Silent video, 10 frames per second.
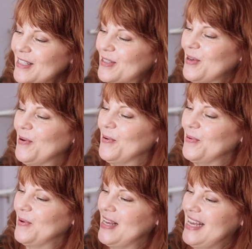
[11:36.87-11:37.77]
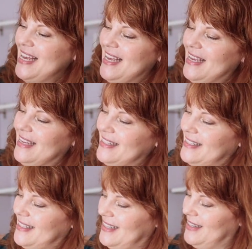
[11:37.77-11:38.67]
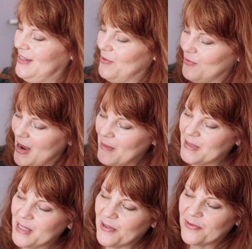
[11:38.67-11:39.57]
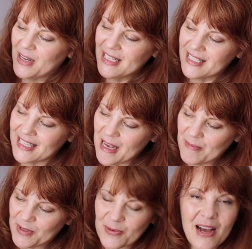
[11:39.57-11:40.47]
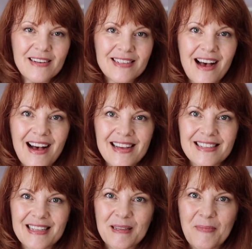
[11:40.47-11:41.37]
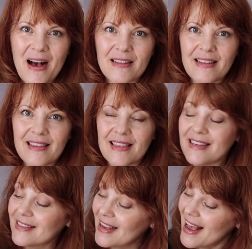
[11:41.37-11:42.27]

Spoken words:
So it wraps in the front, comes around, ties in the back like this.